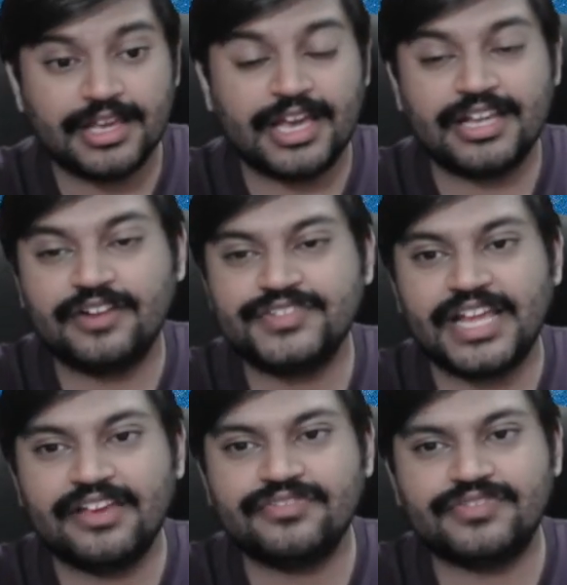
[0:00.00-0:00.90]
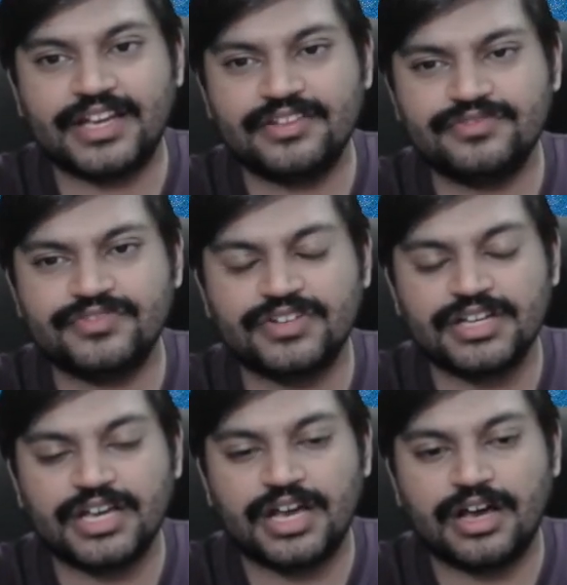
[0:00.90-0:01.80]
and after
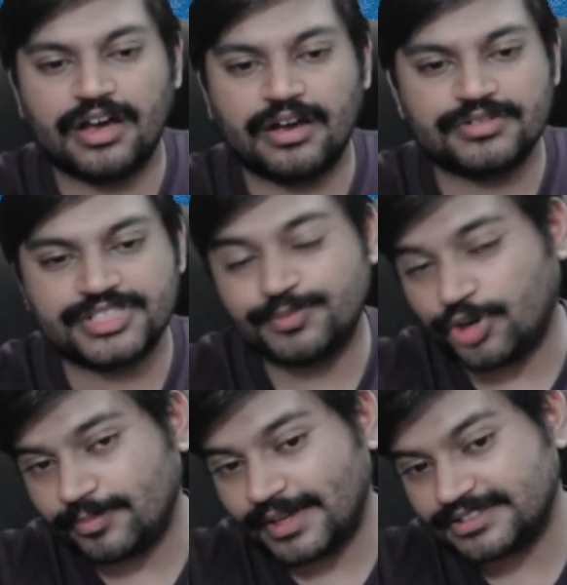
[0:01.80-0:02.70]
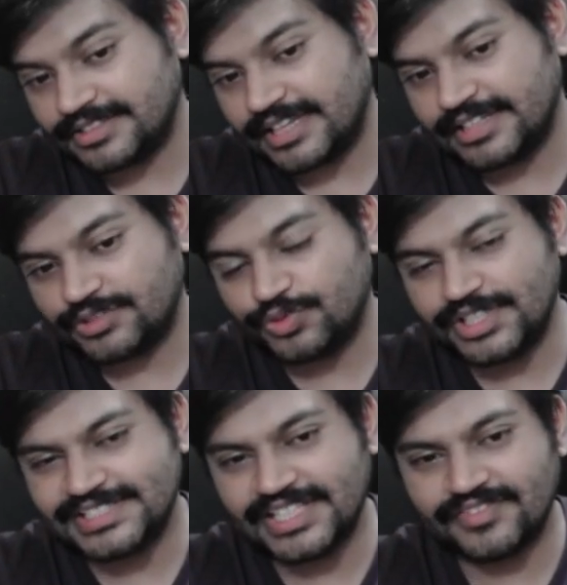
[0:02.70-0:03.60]
f5 she brought back the knight to
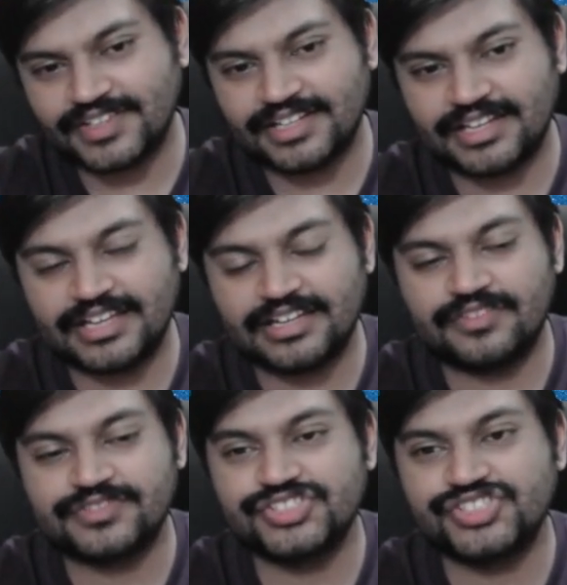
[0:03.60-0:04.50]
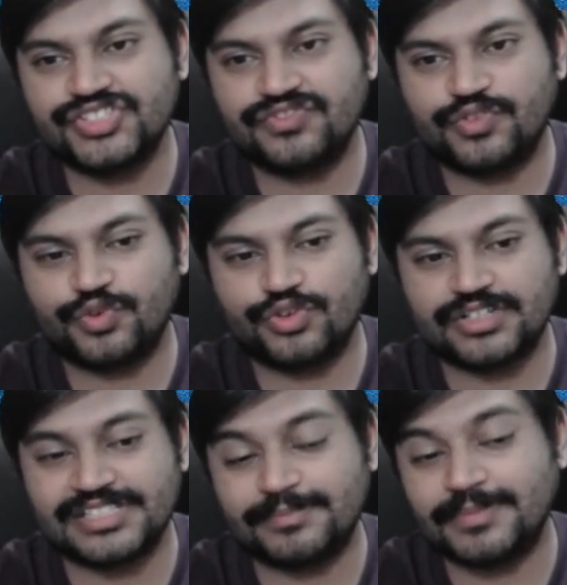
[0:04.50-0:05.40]
d7, and after
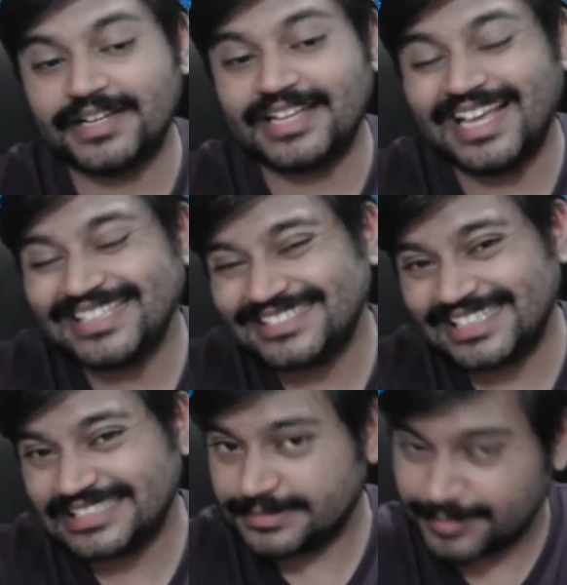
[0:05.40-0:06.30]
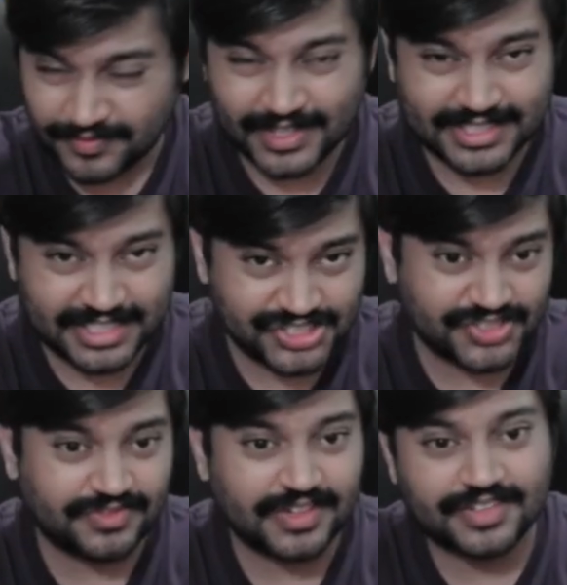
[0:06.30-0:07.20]
g4 she played h6 preventing
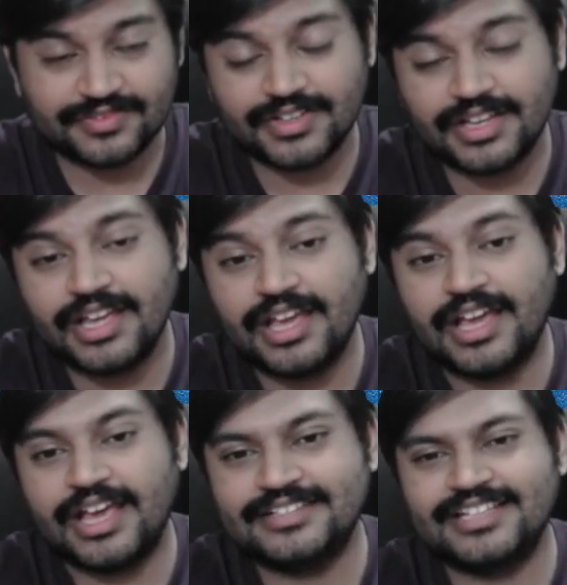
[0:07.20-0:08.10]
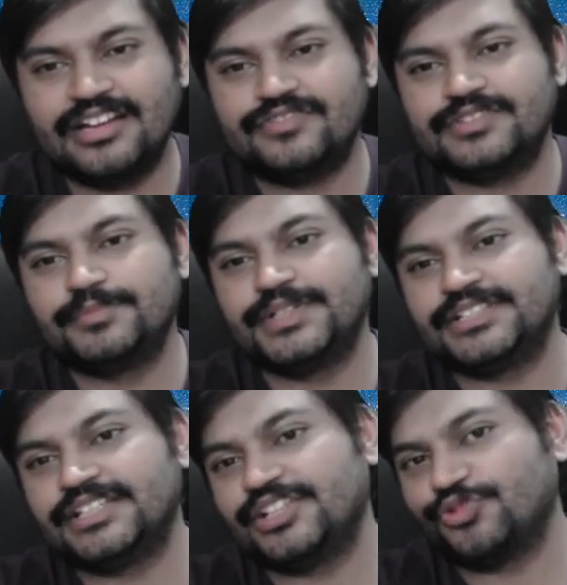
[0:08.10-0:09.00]
g5, and then after
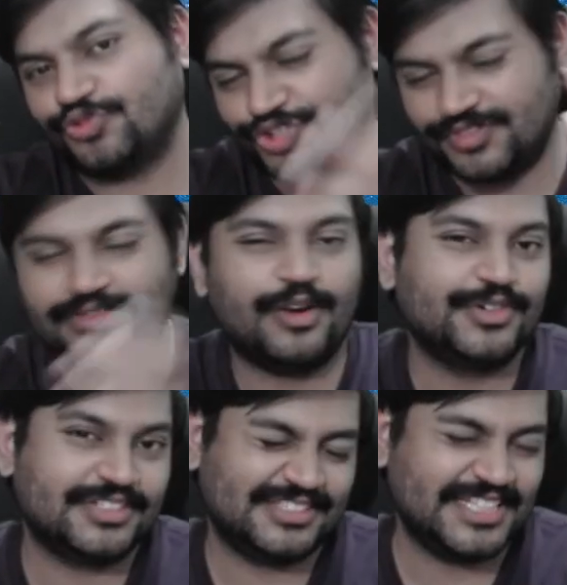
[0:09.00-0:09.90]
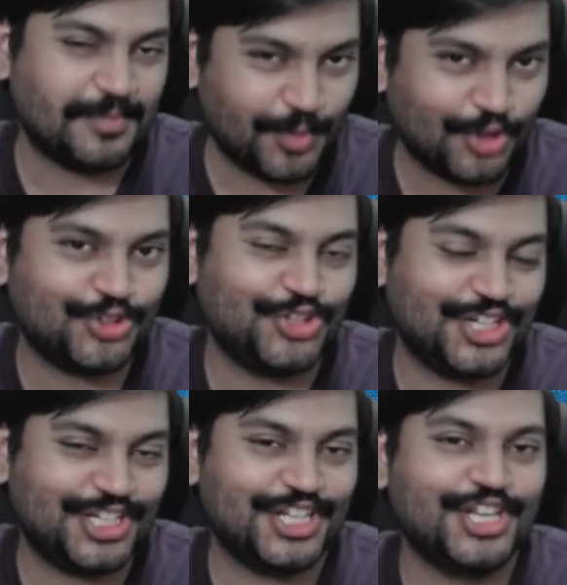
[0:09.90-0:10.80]
b3 she found the
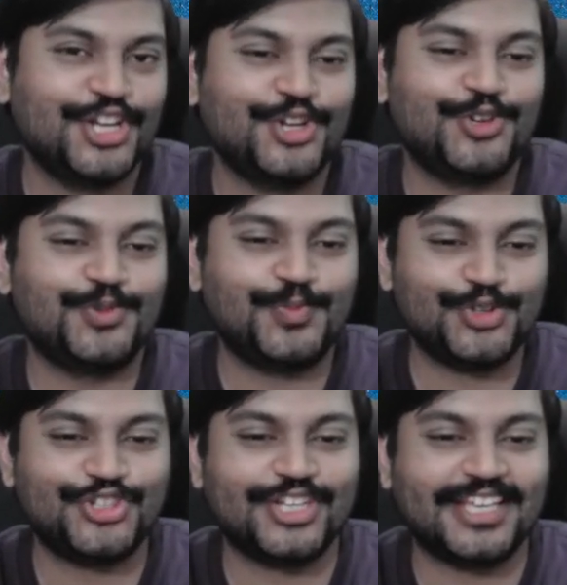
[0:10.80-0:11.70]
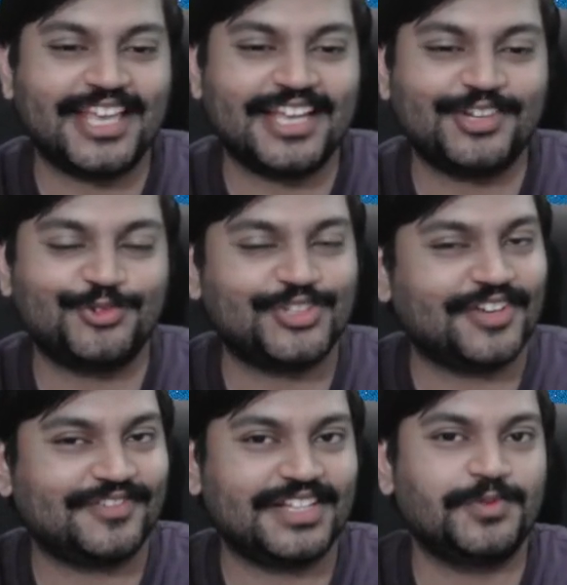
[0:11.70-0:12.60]
opportunity to push the king to
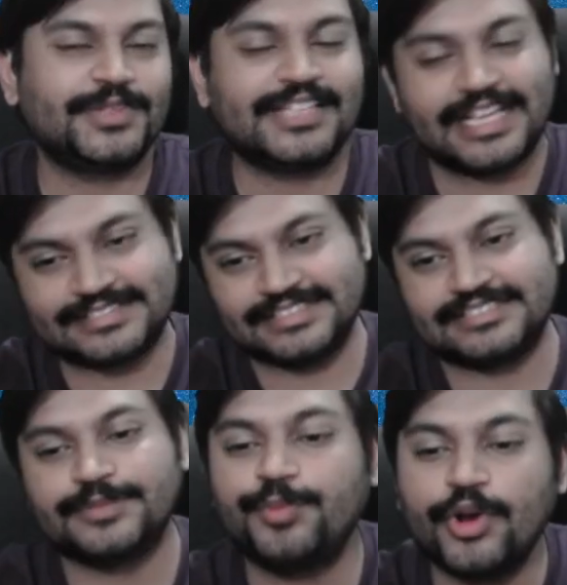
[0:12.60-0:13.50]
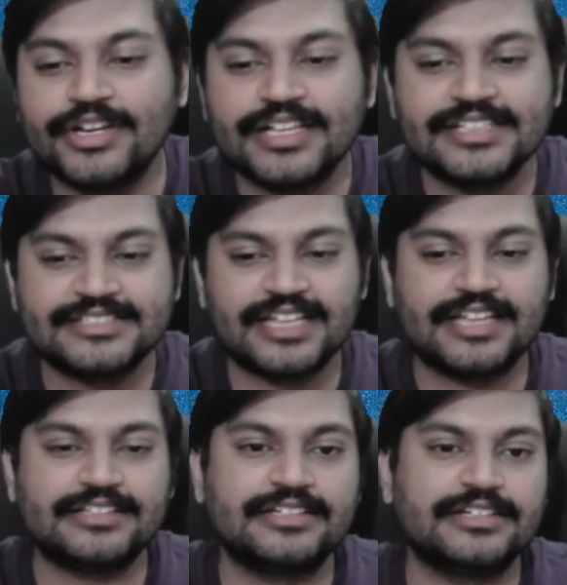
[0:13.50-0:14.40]
safety with castles. The point is
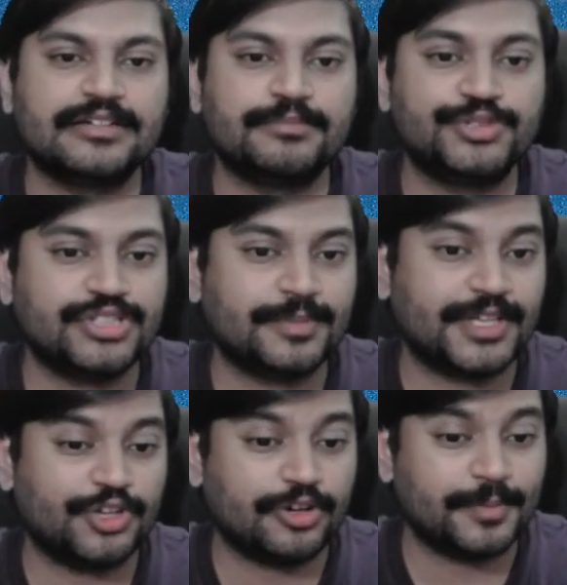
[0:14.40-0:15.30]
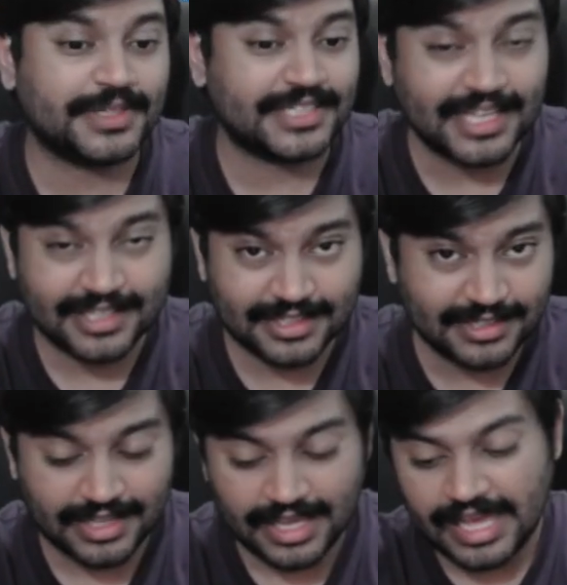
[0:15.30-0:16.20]
that the bishop cannot be
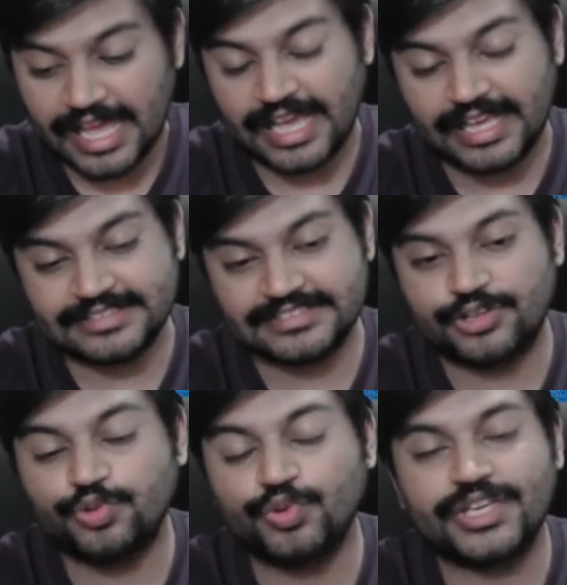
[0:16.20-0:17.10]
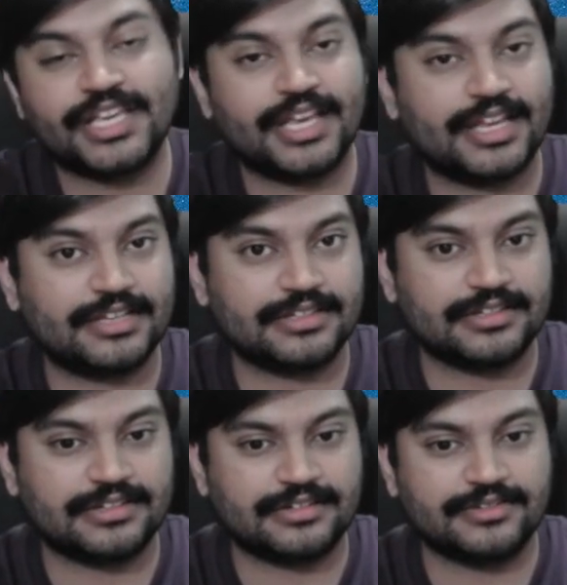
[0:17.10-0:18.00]
taken, as rook
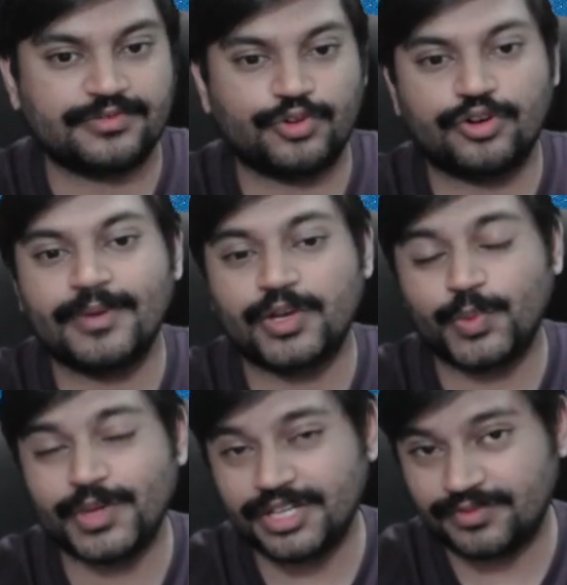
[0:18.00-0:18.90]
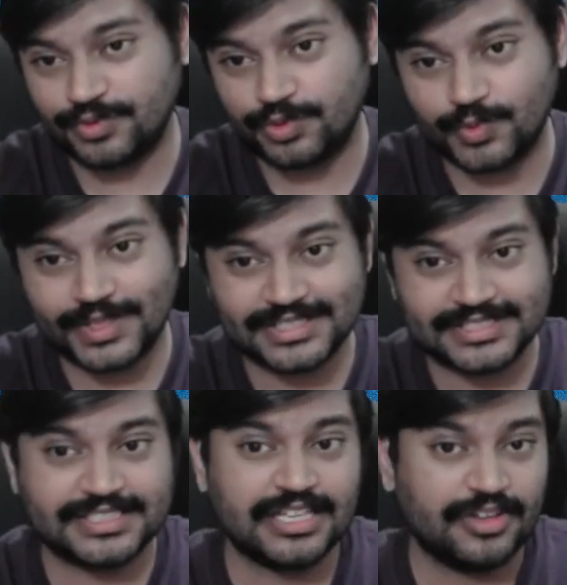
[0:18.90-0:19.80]
e8 followed by queen d4
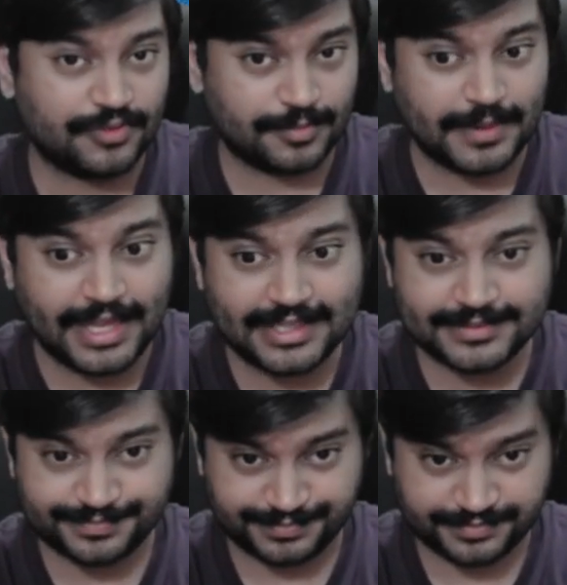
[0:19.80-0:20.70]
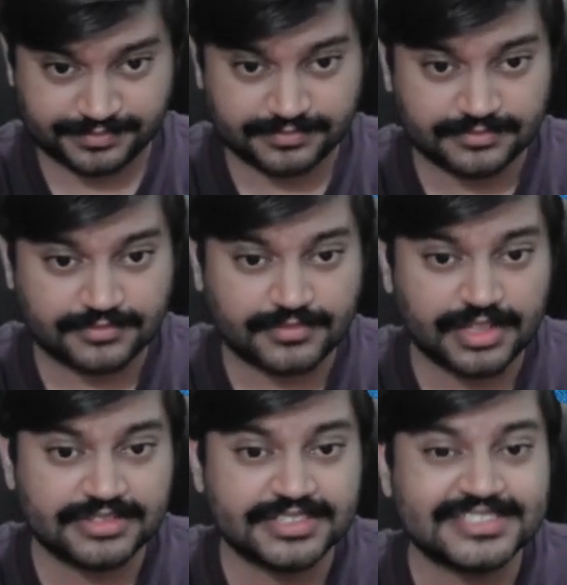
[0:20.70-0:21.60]
wins for black.
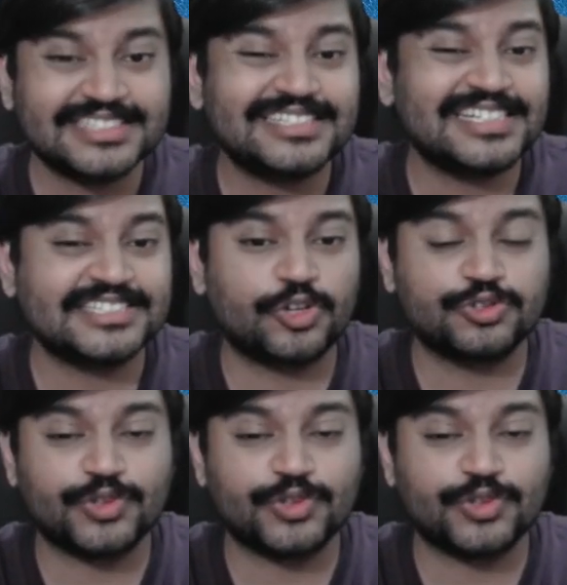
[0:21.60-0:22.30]
The c3 is also